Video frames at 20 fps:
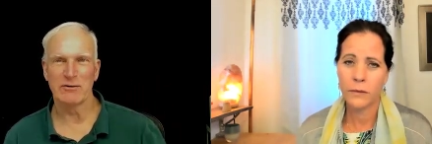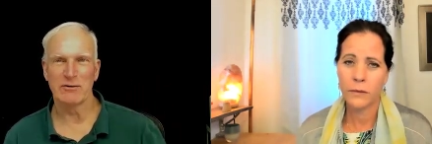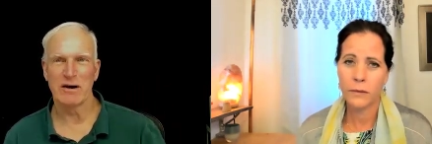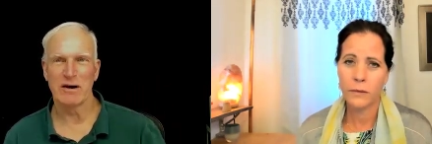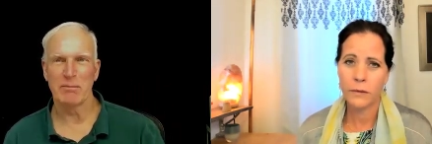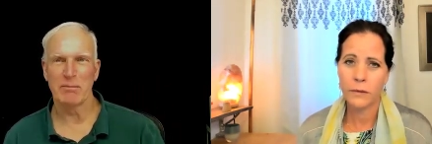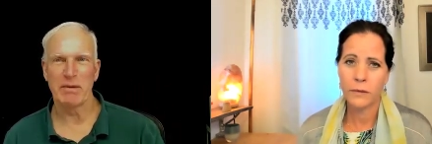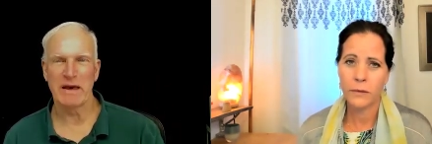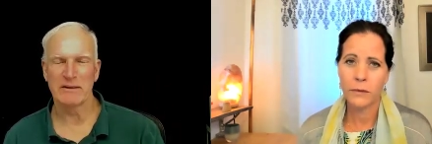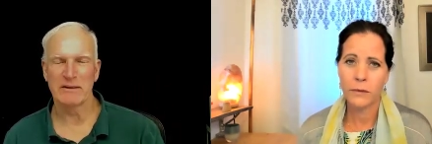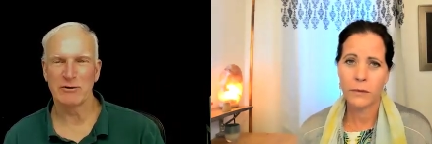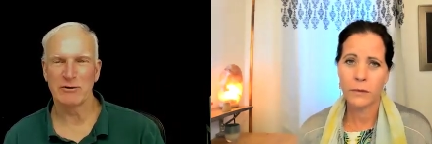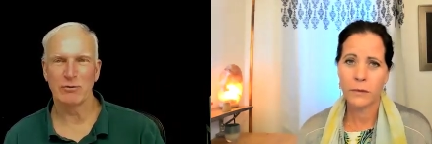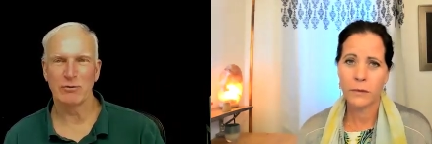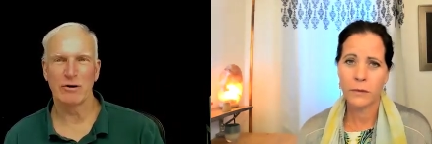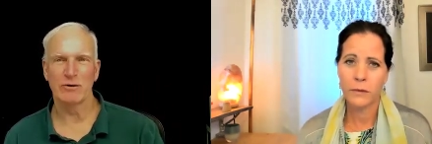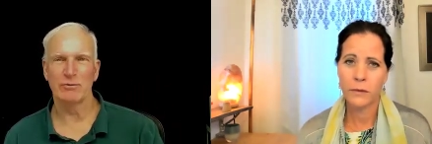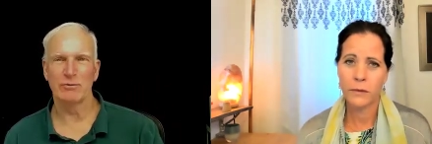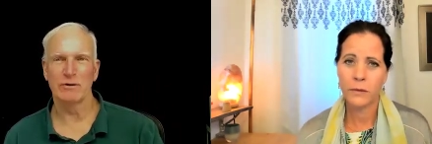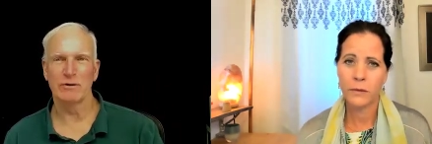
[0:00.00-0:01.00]
Speaker 1: you how bad you
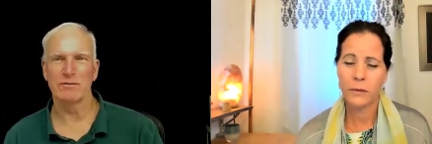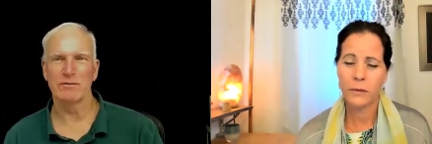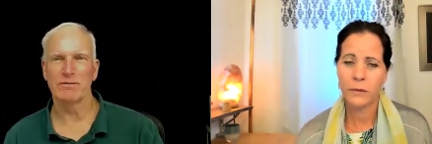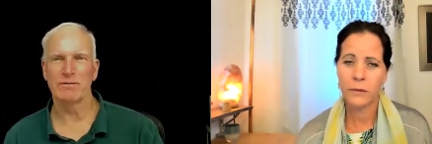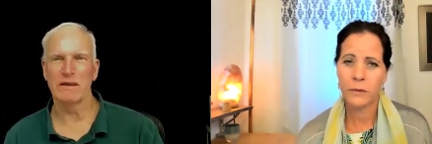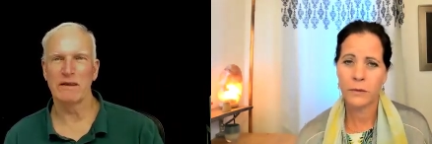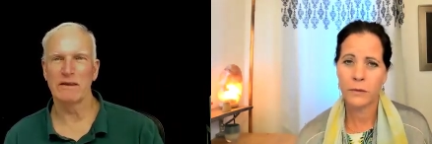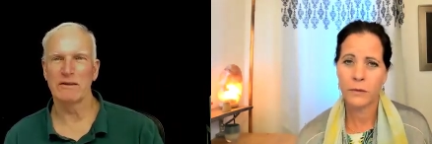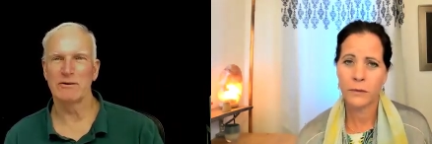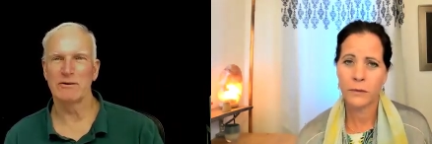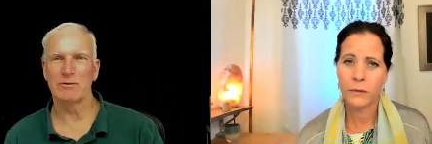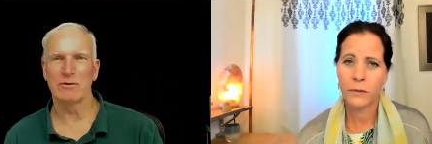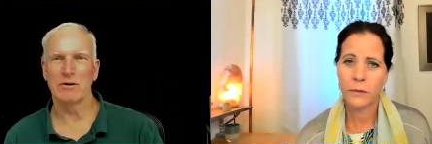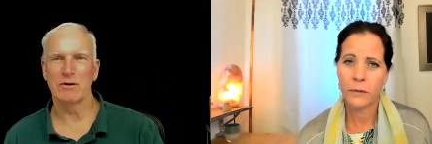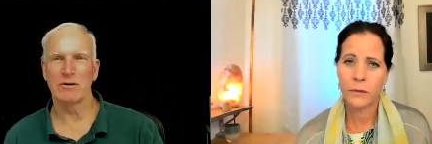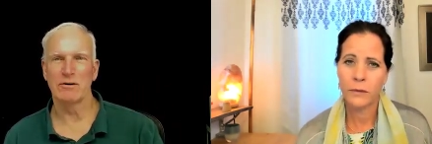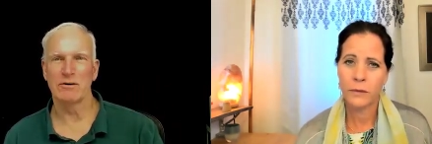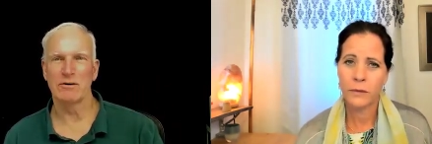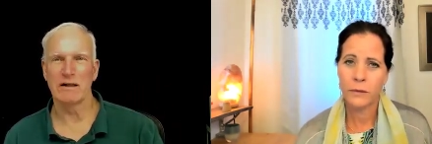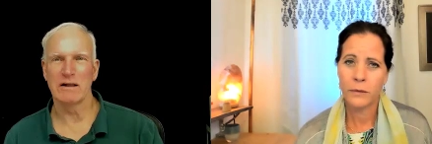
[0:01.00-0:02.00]
are and what a fake you
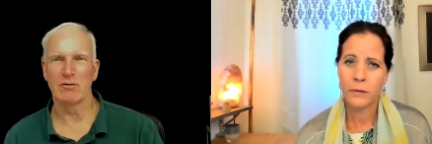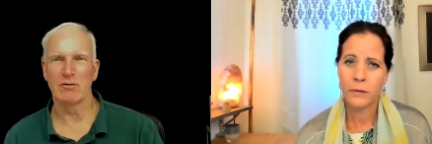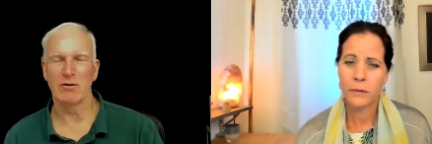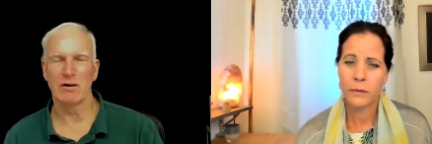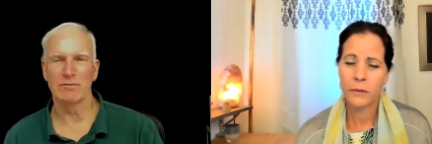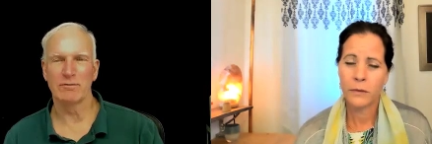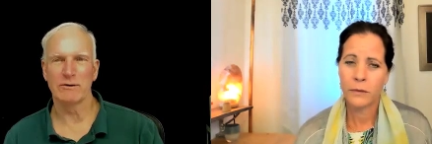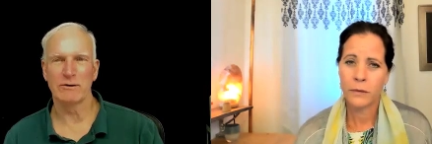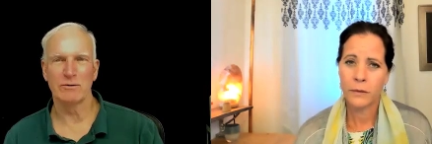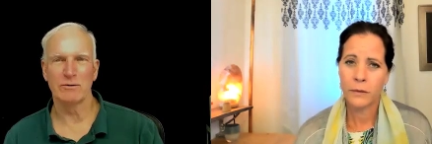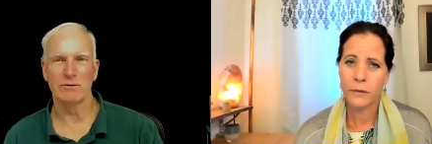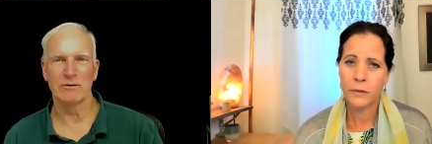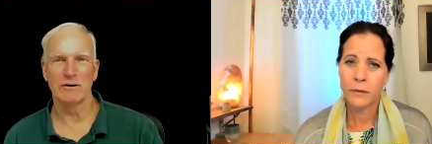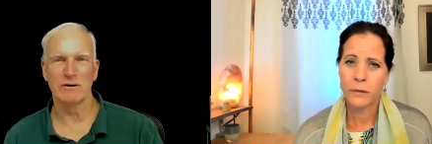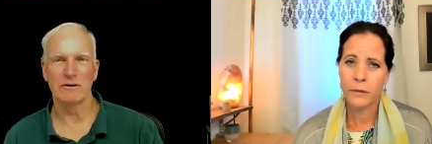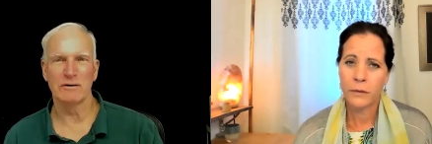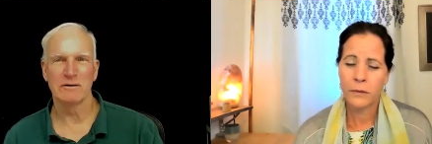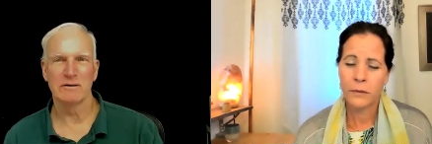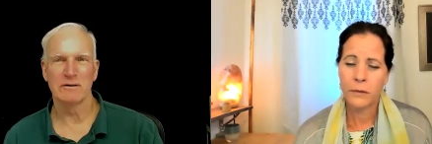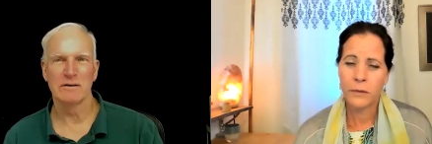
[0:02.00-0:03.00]
are and how awful you
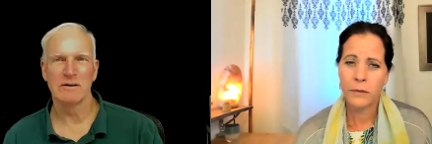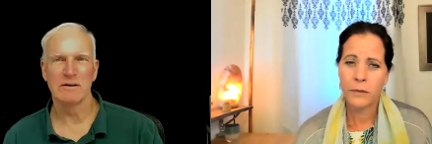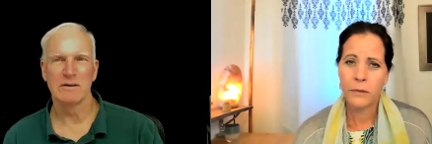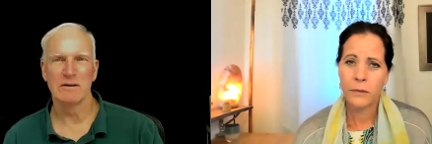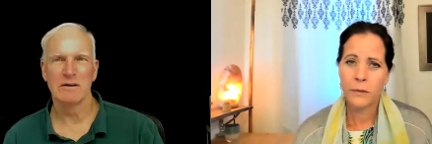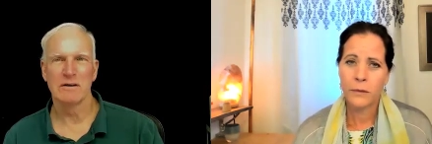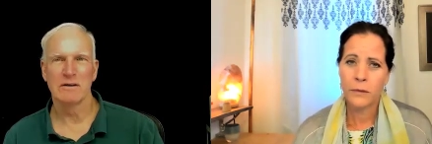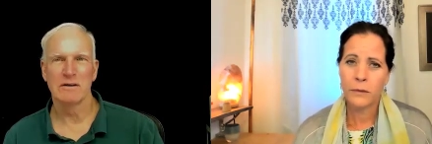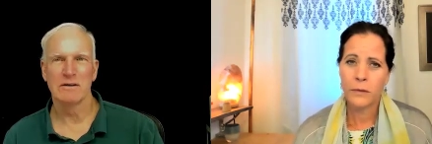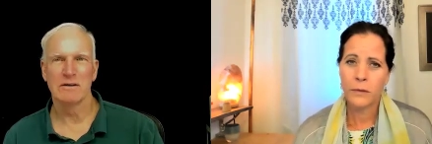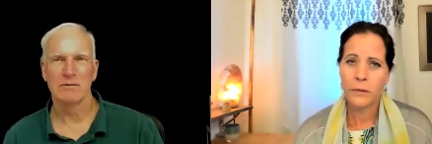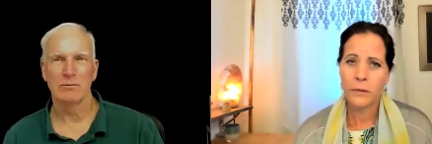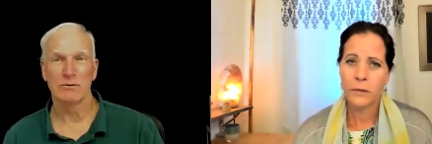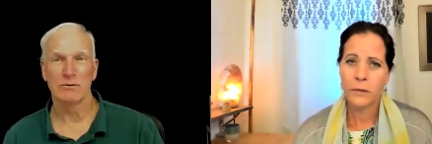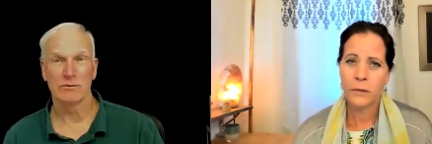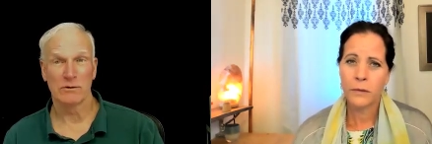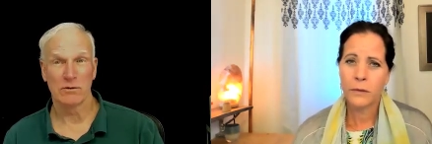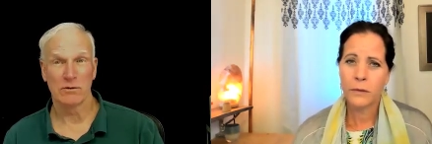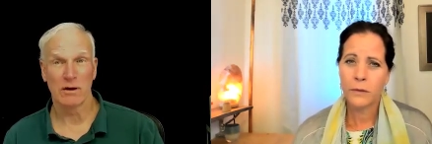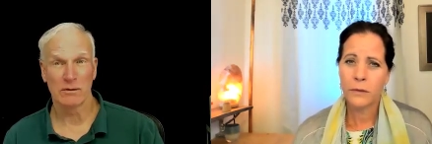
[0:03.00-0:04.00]
are,
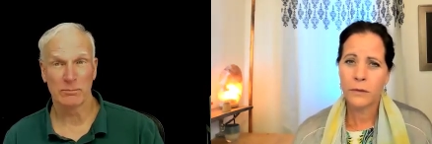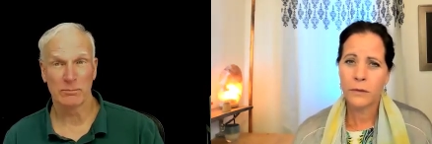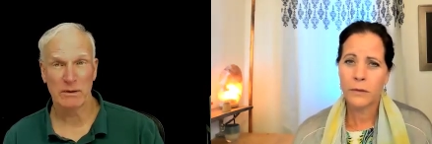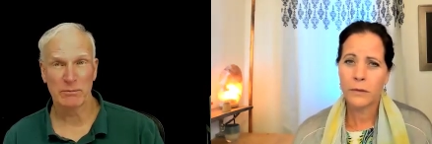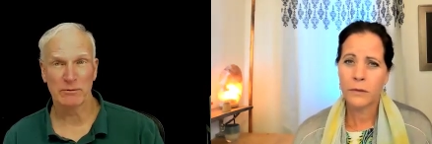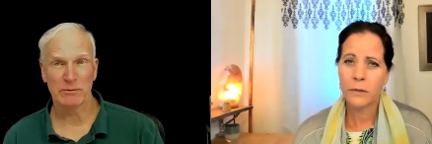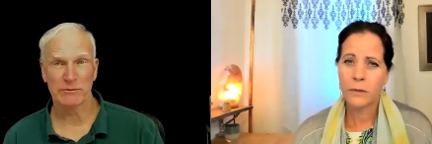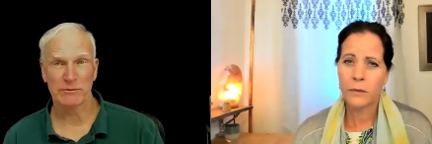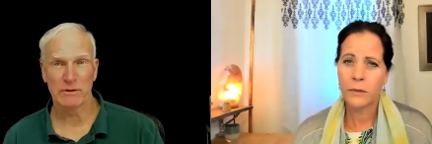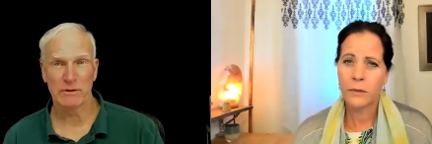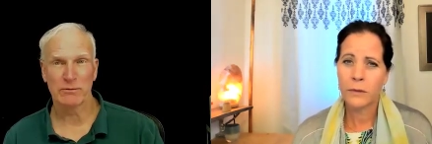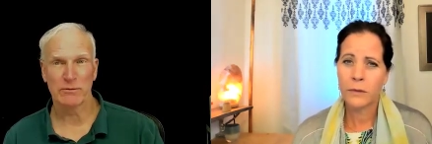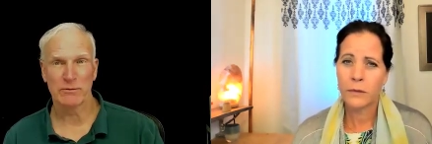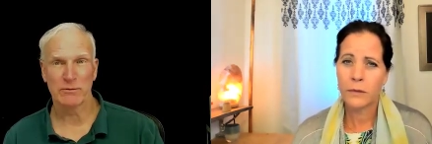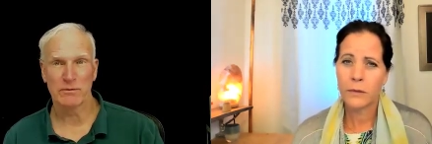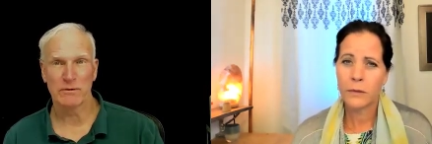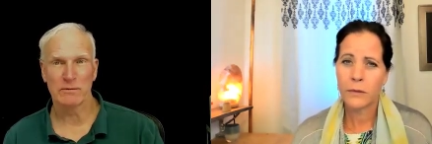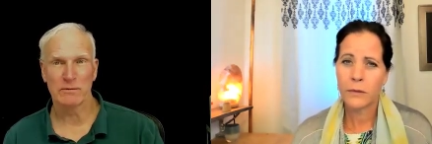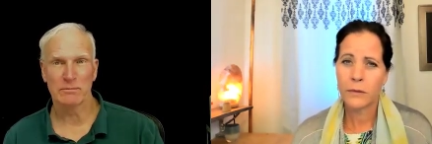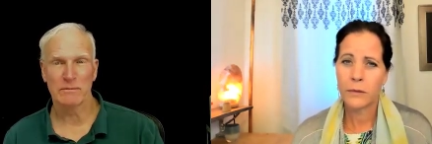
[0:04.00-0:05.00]
which a lot of people suffer
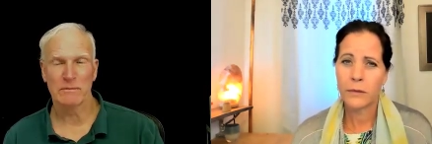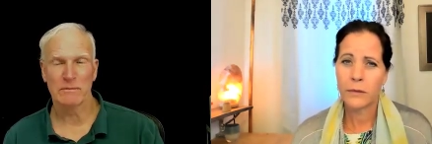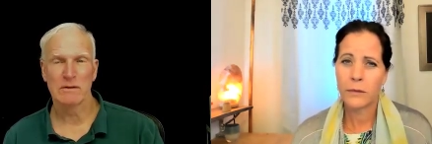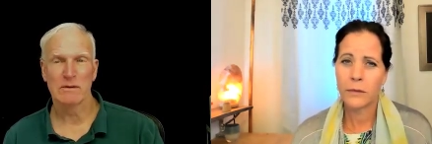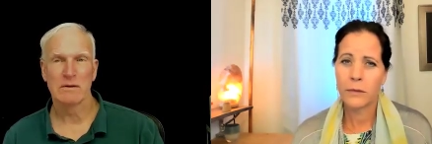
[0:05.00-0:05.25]
from,